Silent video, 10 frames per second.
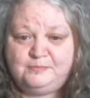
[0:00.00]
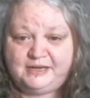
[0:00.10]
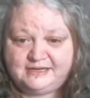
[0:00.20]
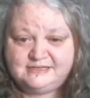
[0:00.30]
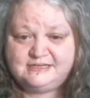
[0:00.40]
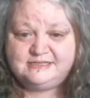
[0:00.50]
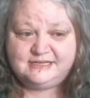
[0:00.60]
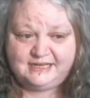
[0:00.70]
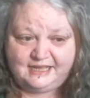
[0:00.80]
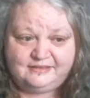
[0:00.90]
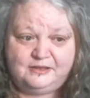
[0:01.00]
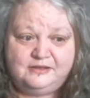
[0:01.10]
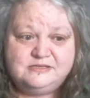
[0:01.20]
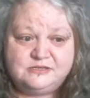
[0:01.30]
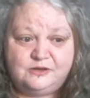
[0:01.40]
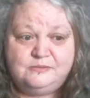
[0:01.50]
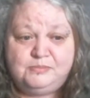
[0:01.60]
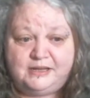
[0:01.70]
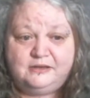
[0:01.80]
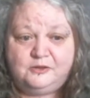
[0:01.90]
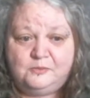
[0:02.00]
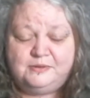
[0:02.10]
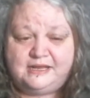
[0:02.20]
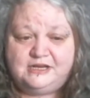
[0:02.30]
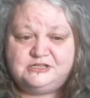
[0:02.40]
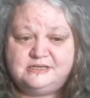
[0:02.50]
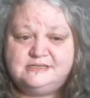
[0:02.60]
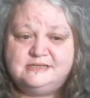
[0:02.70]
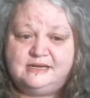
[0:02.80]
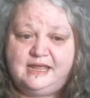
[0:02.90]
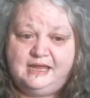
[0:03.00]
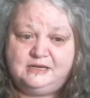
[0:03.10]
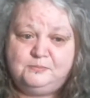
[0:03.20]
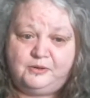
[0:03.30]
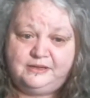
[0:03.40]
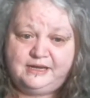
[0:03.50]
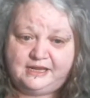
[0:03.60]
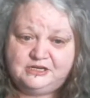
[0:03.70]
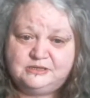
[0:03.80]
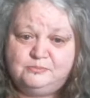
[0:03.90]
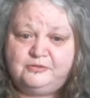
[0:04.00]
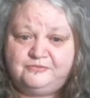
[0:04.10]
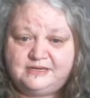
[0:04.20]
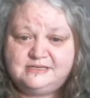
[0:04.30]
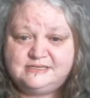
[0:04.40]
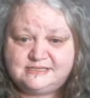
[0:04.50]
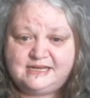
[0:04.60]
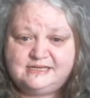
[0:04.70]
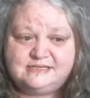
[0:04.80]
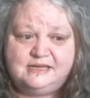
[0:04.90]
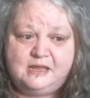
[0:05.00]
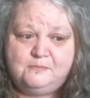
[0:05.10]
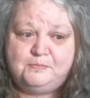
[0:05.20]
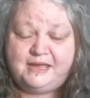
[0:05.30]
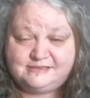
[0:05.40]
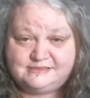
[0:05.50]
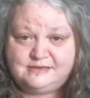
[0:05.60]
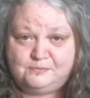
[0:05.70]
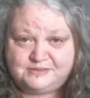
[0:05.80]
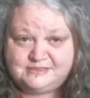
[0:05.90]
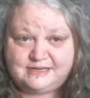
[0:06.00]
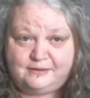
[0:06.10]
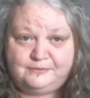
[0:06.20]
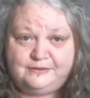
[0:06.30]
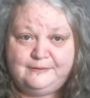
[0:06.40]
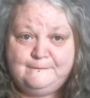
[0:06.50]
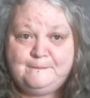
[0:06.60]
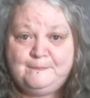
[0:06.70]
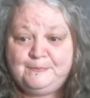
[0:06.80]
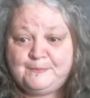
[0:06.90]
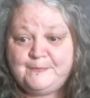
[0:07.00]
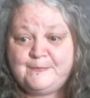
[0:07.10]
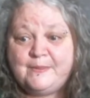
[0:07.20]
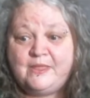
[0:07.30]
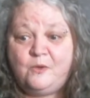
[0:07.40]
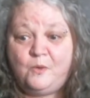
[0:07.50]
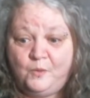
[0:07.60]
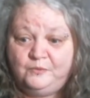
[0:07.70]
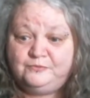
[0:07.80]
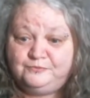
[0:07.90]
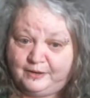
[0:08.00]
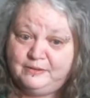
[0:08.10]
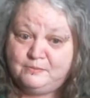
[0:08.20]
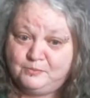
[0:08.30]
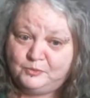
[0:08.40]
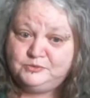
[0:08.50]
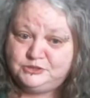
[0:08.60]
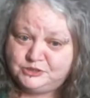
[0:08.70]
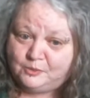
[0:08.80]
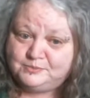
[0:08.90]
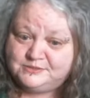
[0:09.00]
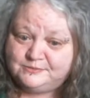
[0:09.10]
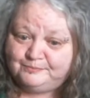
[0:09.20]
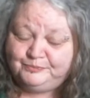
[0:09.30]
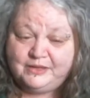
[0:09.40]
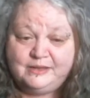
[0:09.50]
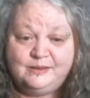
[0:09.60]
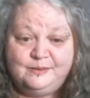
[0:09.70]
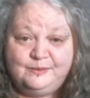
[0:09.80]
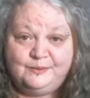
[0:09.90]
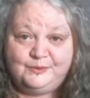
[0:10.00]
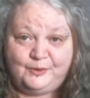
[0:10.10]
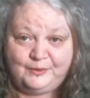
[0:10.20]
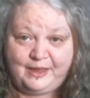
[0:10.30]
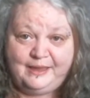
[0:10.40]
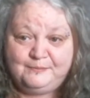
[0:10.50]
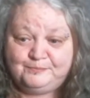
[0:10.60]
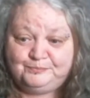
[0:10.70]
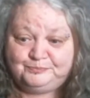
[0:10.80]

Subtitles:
Planted together, certain plant combinations can aid pollination, prevent disease, and keep pest numbers down. All very important jobs. Okay.